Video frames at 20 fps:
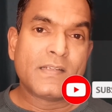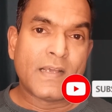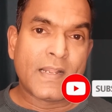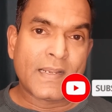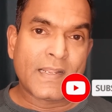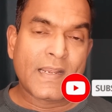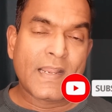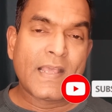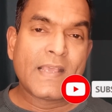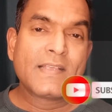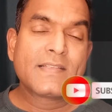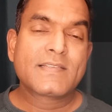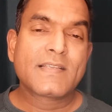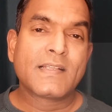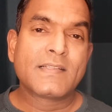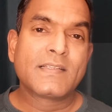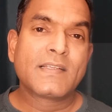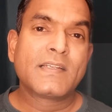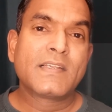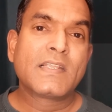analyze,
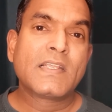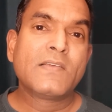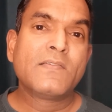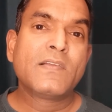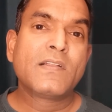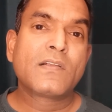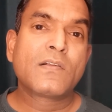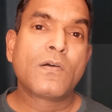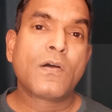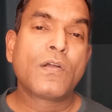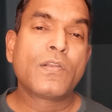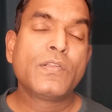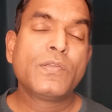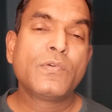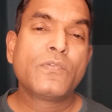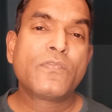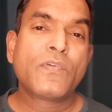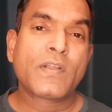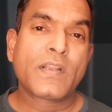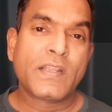and then he will call
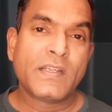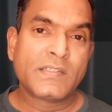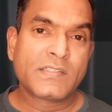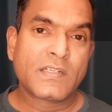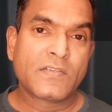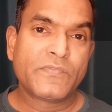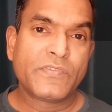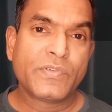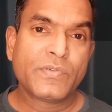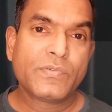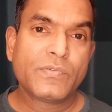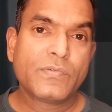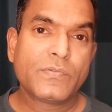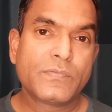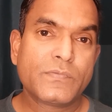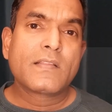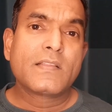you for an interview.